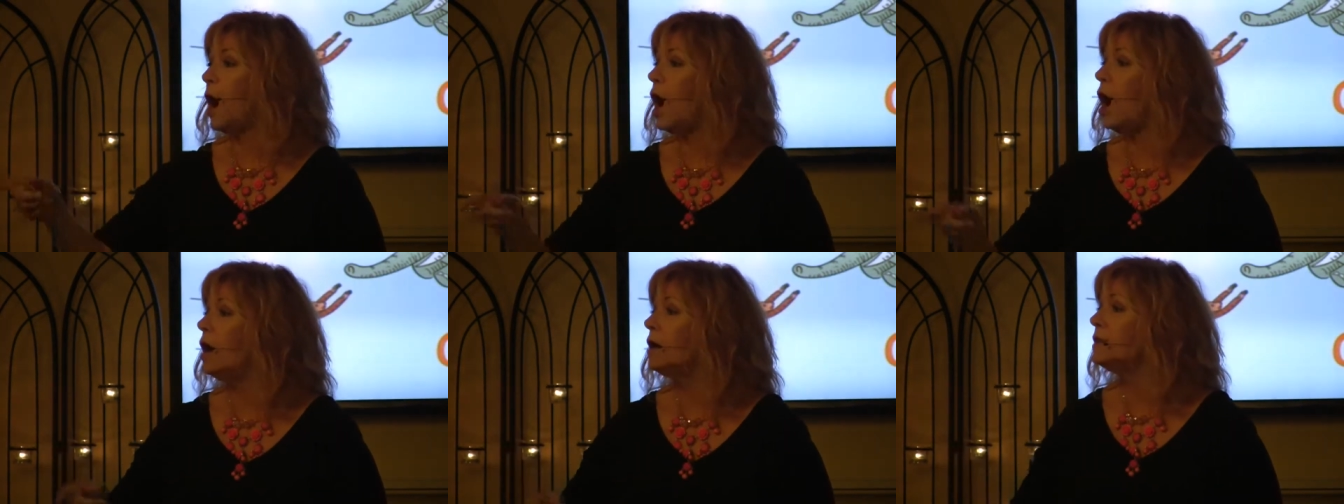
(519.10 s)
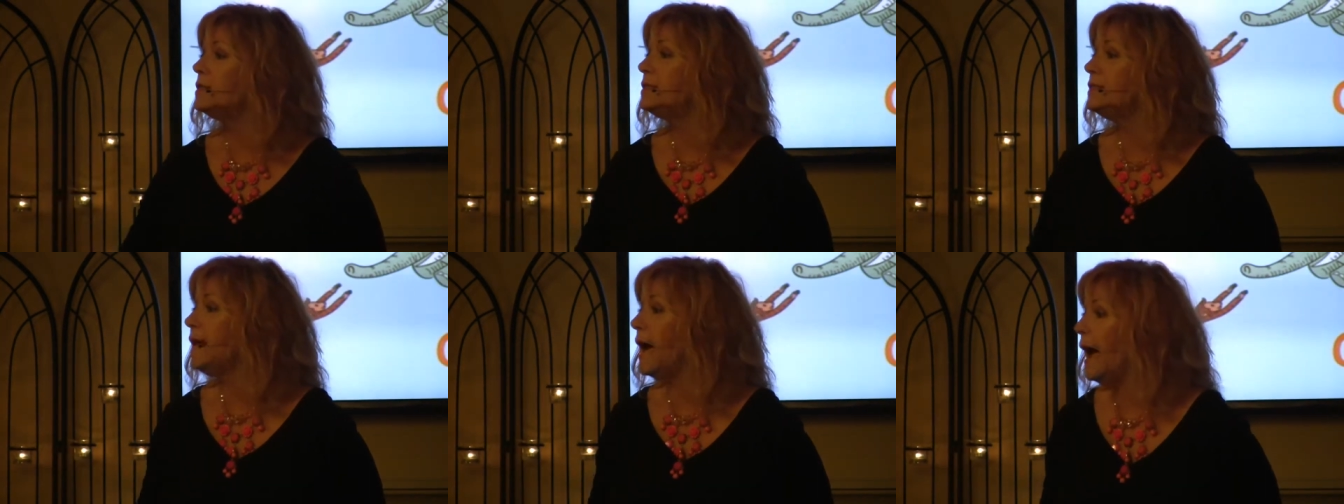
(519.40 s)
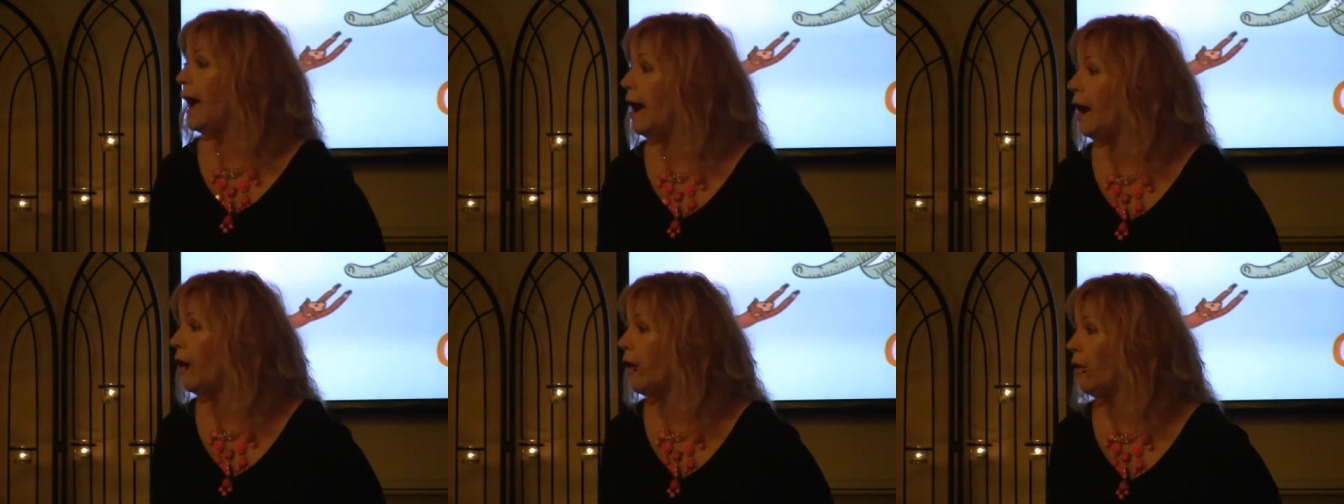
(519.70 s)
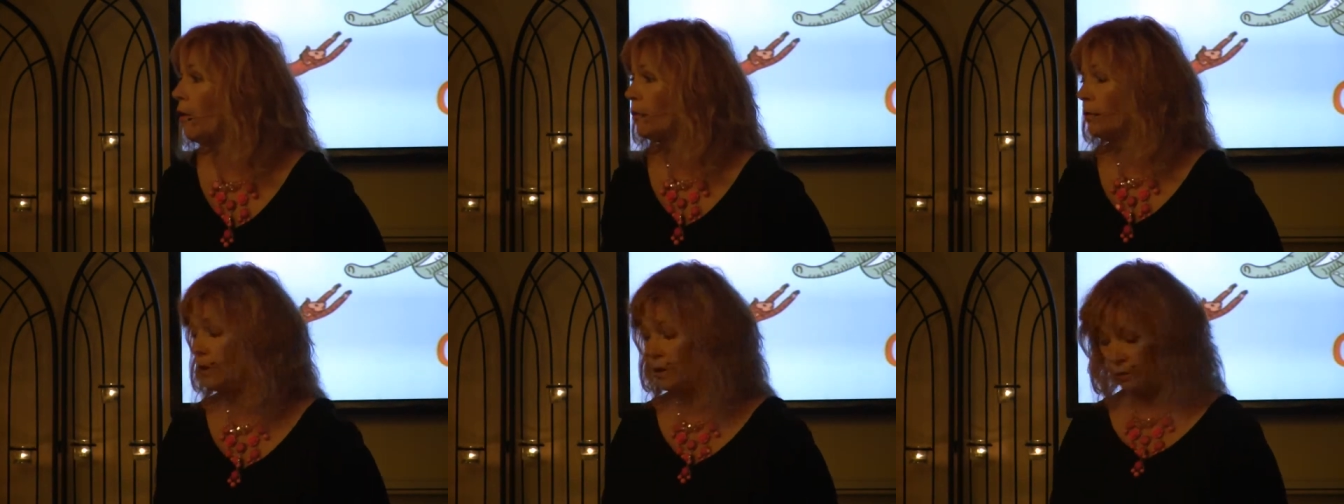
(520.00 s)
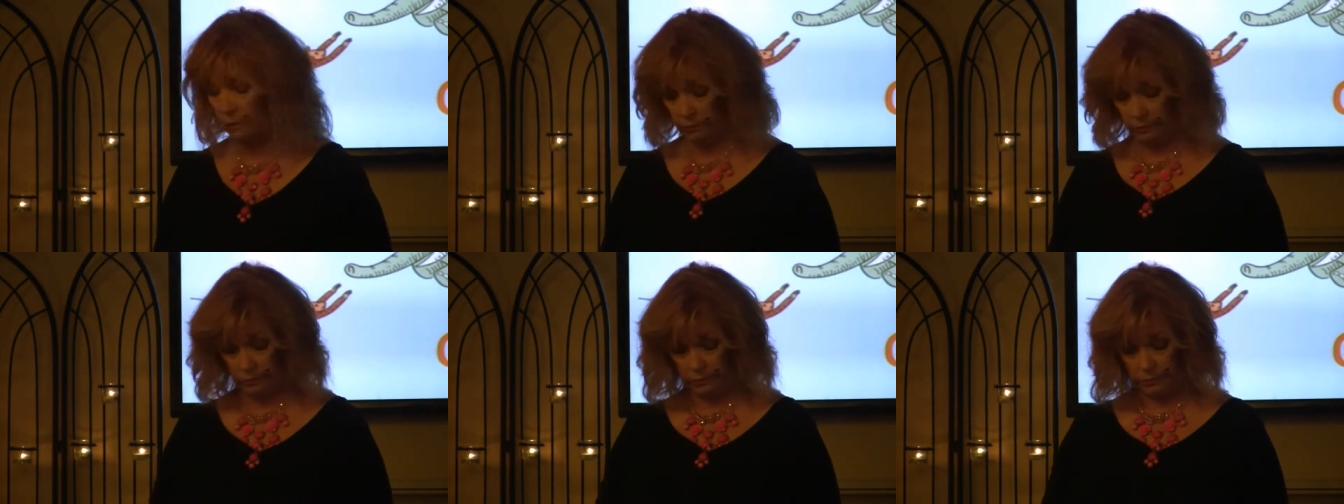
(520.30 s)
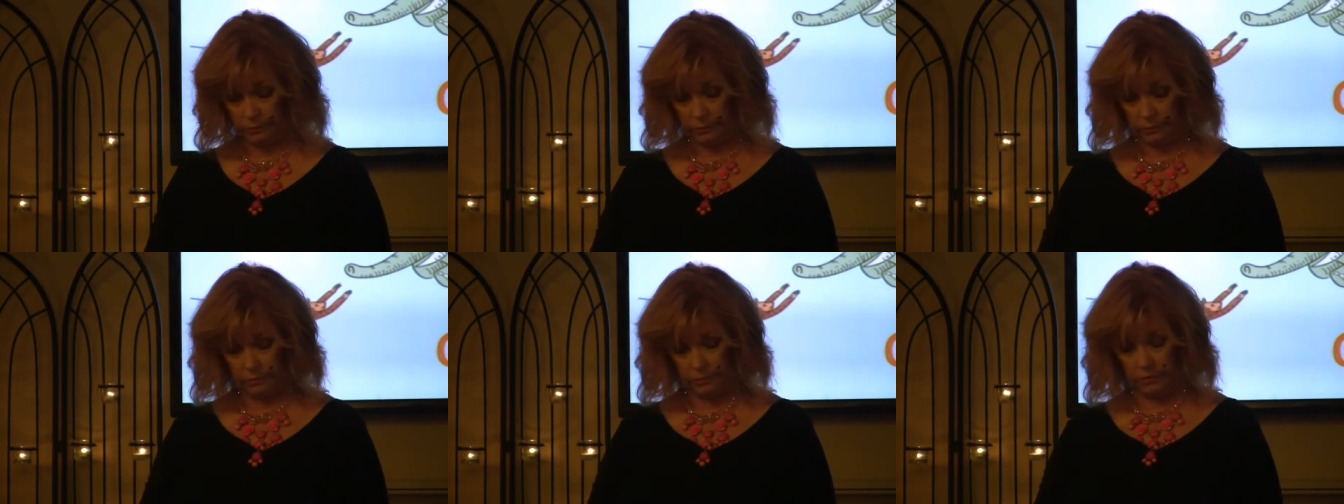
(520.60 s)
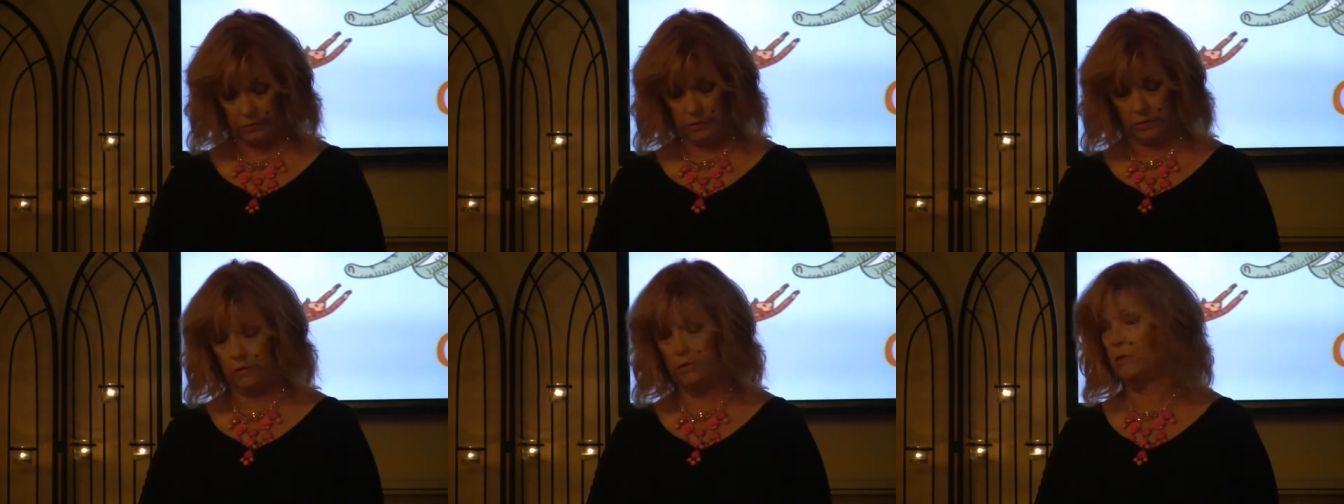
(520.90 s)
bogged down
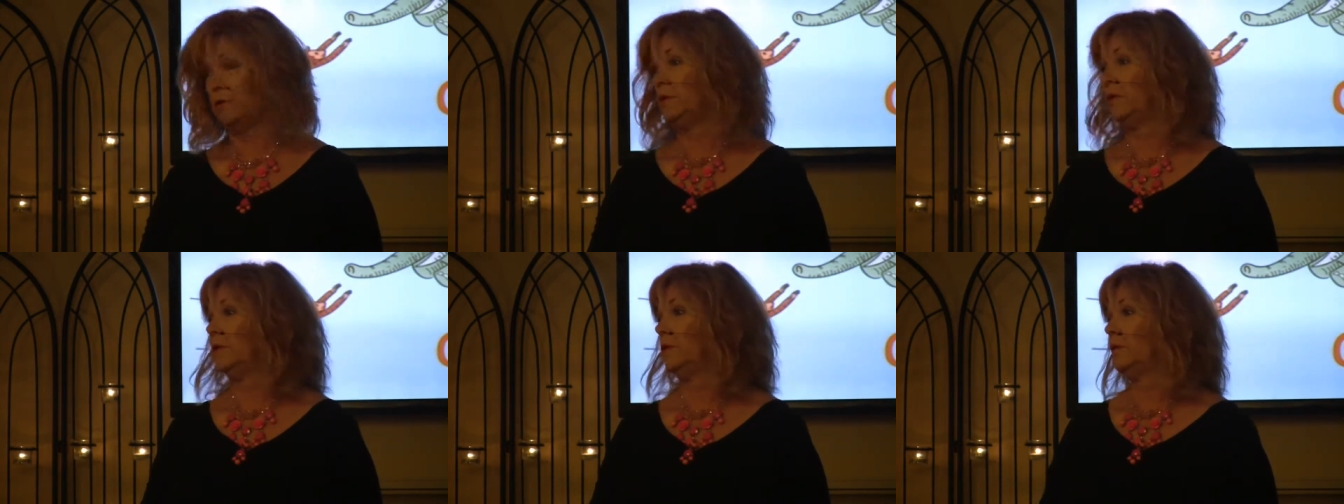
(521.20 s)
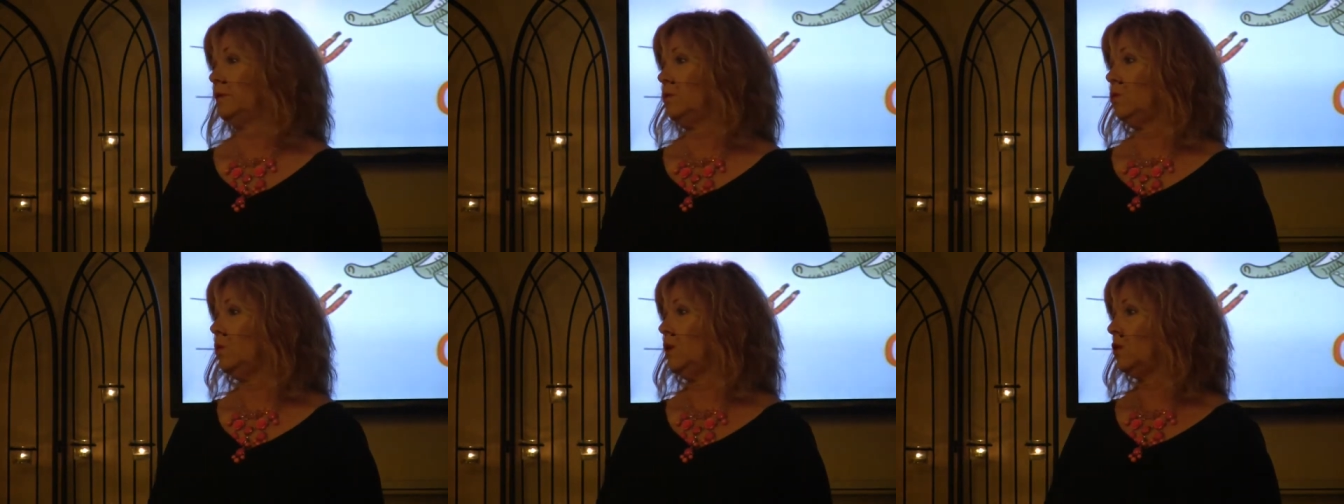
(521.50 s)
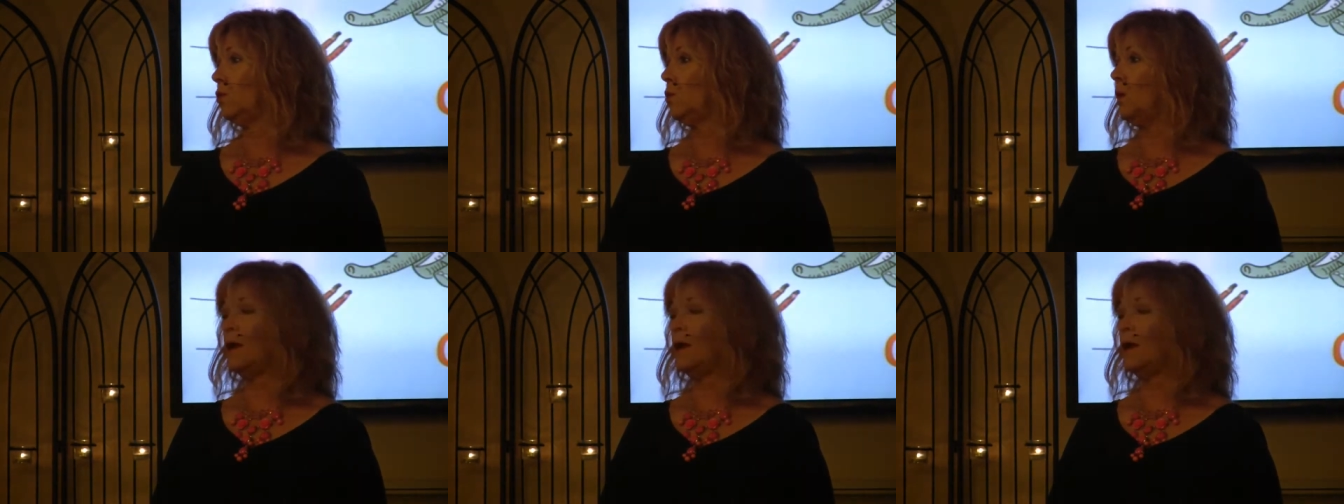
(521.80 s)
with